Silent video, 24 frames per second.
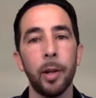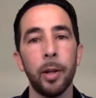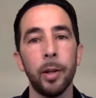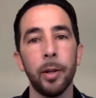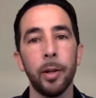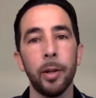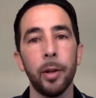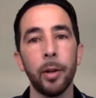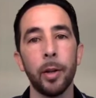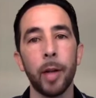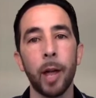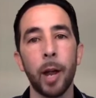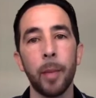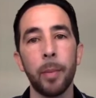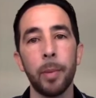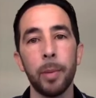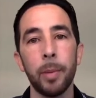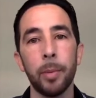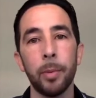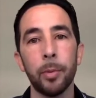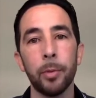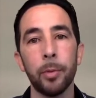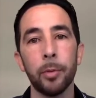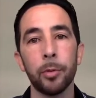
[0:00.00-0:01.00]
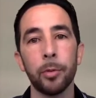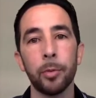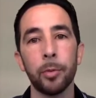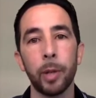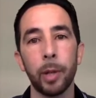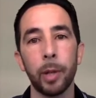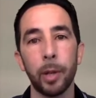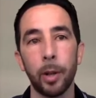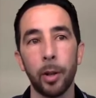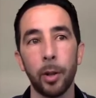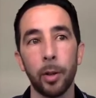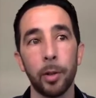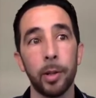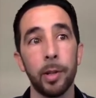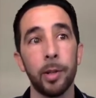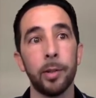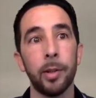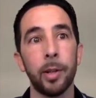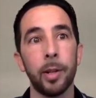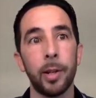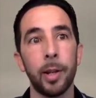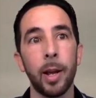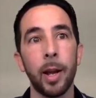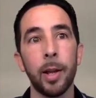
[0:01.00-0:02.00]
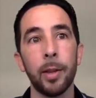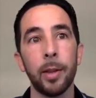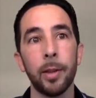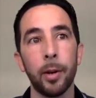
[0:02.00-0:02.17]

a lot of people just want to get all the leads they can.